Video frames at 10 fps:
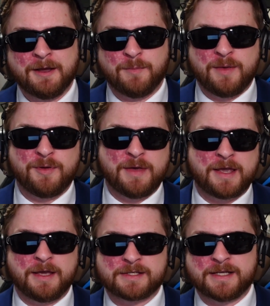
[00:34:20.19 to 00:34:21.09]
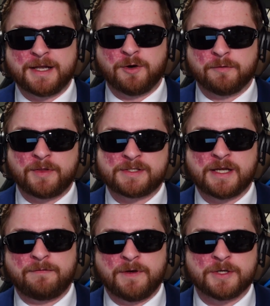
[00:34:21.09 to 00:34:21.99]
Maybe making a stand over this
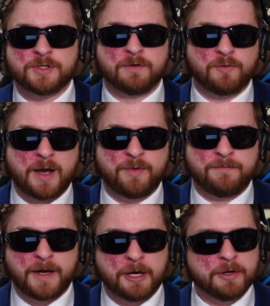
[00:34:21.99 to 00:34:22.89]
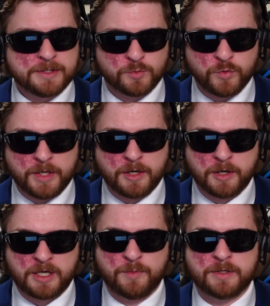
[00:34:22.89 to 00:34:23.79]
definition of rapid fire is a weak
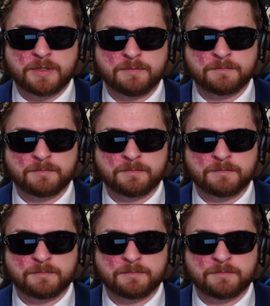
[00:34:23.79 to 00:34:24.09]
argument.